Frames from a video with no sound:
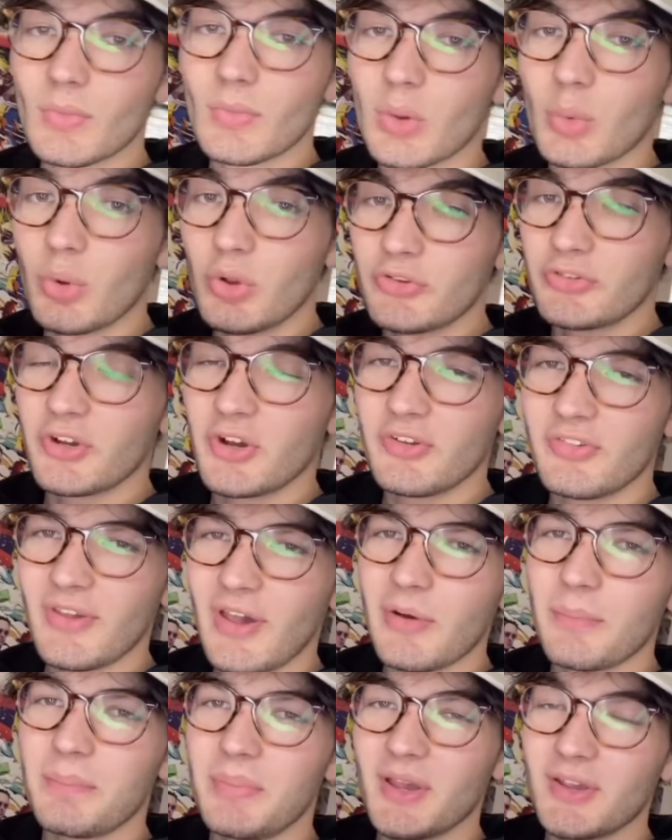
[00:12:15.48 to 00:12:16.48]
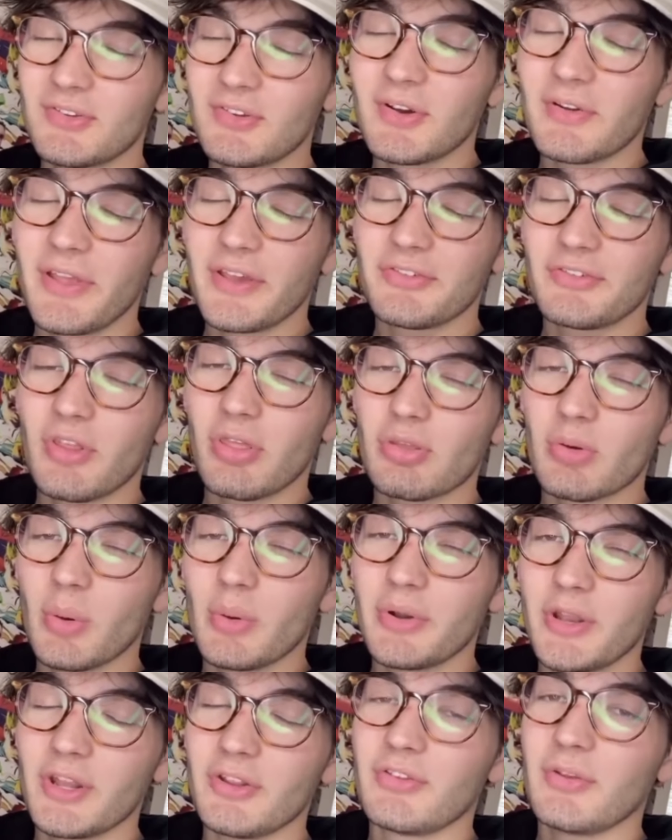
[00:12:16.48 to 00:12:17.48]
Well, it turns out Pixar likes to throw it
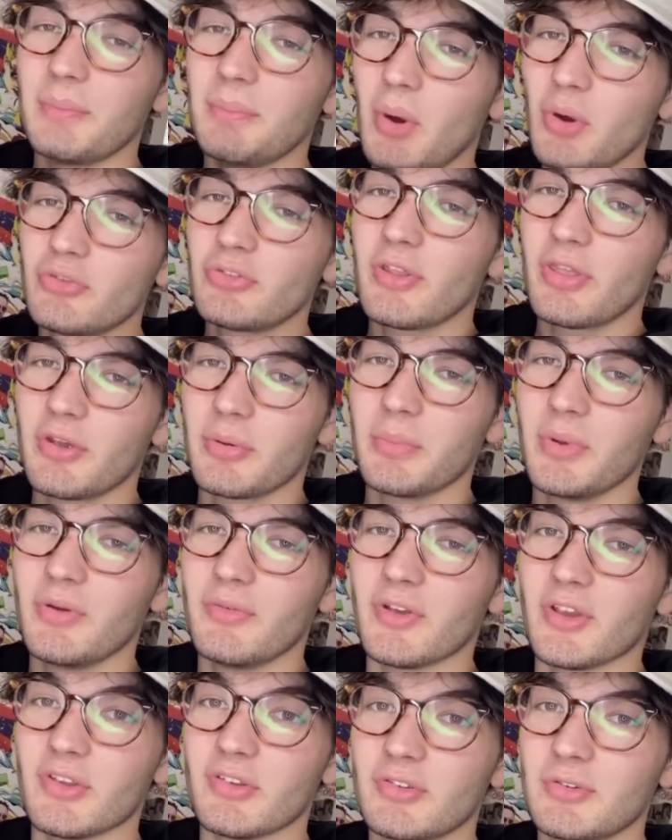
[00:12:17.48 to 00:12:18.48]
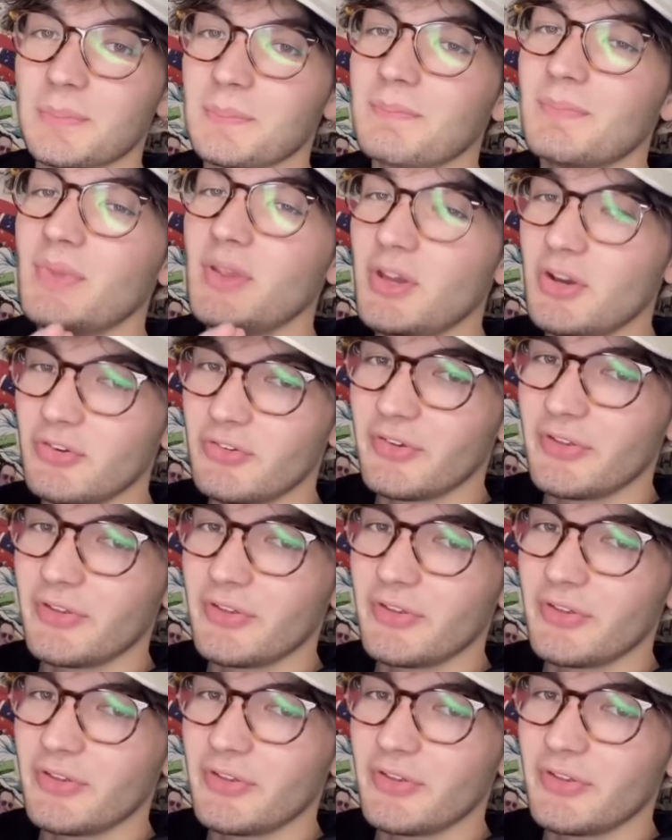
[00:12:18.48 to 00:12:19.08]
into most of their movies. Here's a